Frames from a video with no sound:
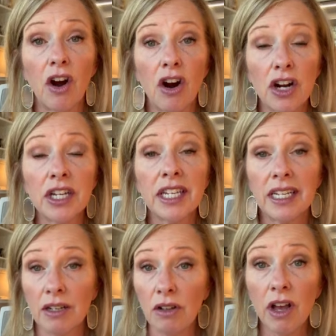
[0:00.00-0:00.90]
are
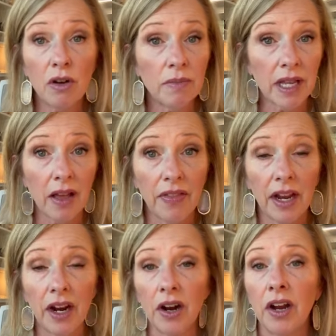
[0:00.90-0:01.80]
still homes out
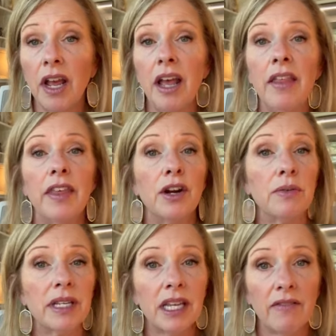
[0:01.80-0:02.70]
there that are
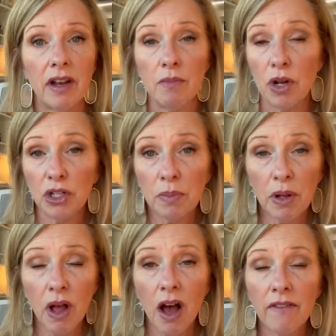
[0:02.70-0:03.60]
receiving multiple
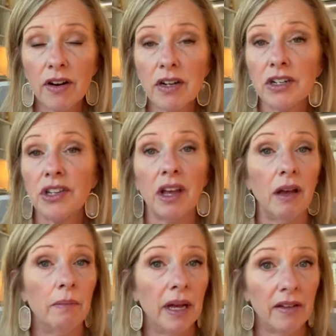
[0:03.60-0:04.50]
offers
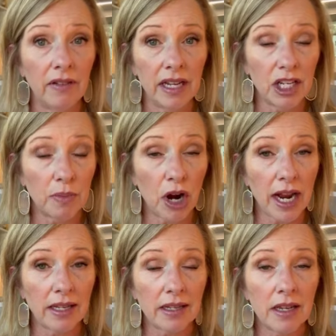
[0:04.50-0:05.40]
above list
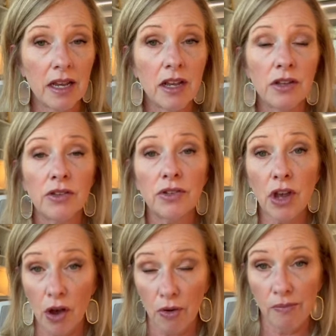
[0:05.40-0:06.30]
price.
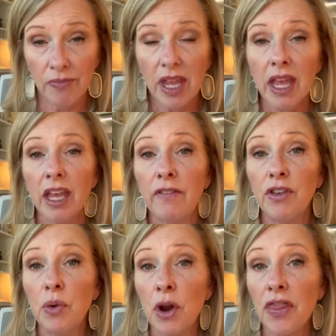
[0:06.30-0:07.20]
So if
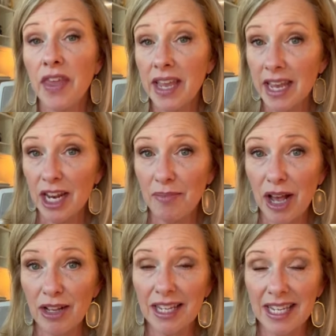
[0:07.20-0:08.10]
you are thinking
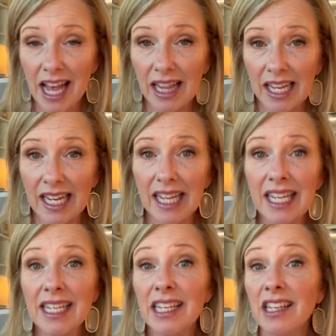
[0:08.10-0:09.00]
about selling,
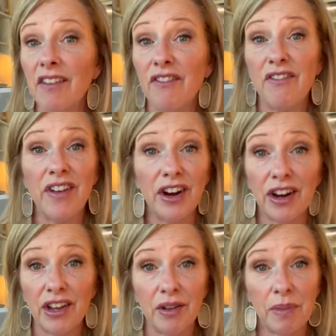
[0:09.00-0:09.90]
this is a very
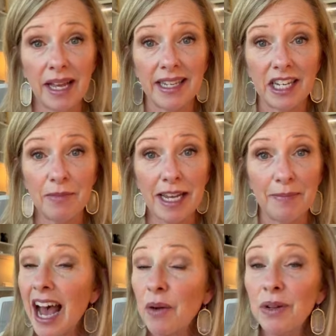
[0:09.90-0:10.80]
good place to be.
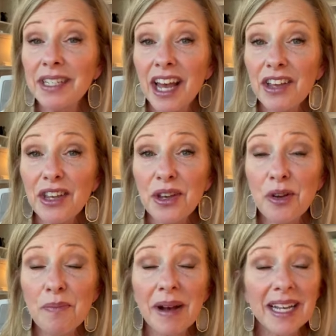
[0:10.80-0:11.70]
I will tell you,
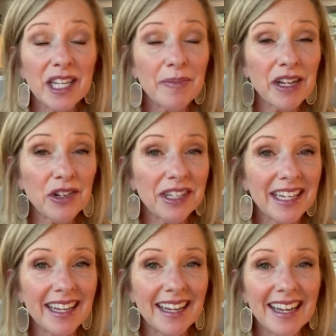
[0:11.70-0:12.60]
my
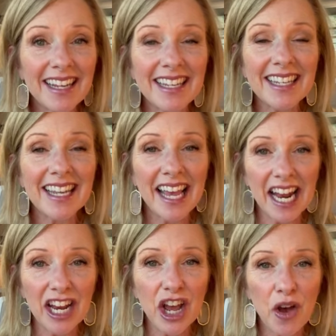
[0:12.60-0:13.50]
specialty is
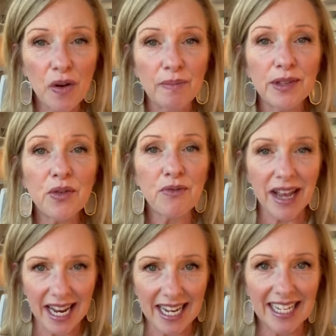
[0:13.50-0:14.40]
getting homes
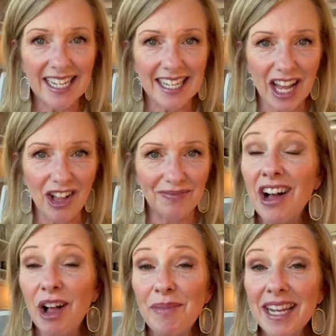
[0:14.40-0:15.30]
ready to sell.
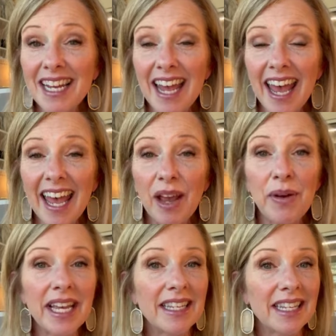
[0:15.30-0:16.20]
Call me today, we
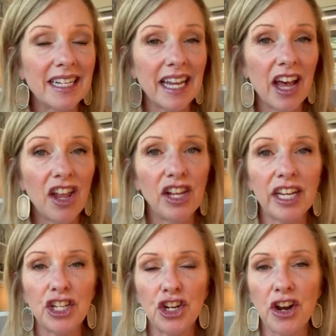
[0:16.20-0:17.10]
can sit down, look
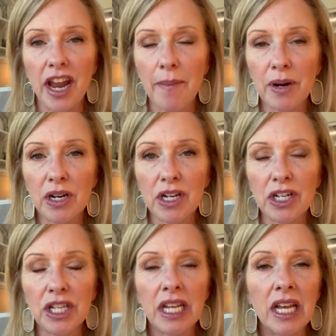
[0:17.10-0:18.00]
at your
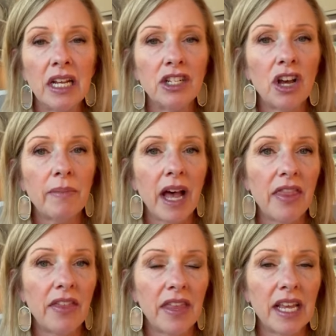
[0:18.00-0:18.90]
numbers, talk about the
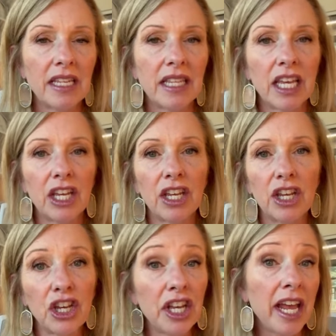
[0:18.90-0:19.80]
things that
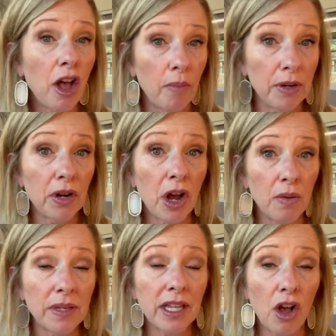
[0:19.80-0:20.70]
could help your home
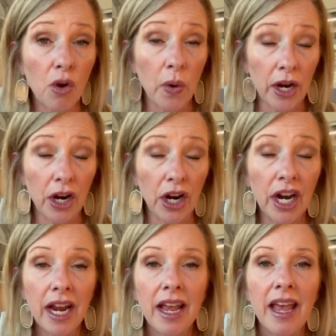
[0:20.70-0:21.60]
sell quicker,
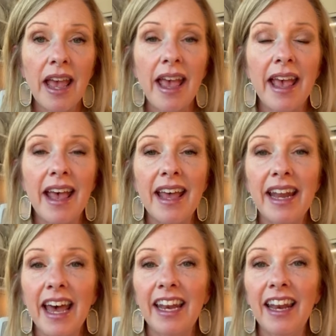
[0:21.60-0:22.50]
and
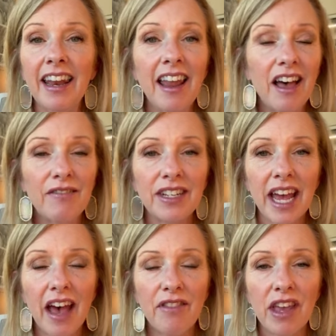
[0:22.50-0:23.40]
I'd love to
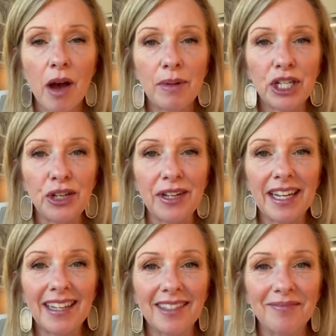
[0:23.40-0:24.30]
have the opportunity.